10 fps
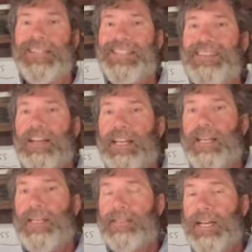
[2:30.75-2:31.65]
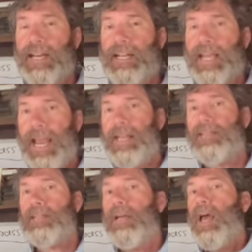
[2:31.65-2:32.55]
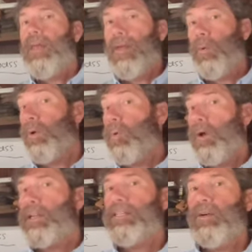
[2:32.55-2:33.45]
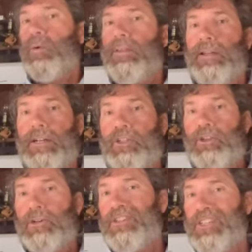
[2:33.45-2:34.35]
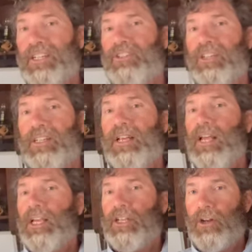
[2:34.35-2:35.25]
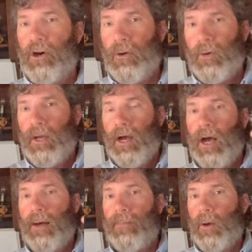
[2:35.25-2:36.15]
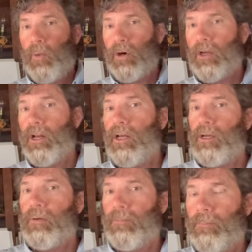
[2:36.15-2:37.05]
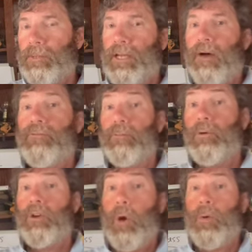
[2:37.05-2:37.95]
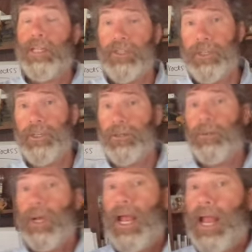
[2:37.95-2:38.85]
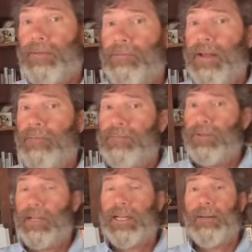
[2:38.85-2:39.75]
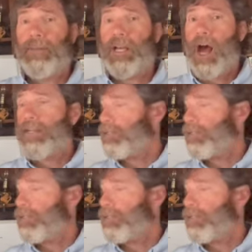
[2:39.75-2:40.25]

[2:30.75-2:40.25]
Is it a case that we want to deal with in a jurisdiction, that we're going to be comfortable going to and feel that it can be cost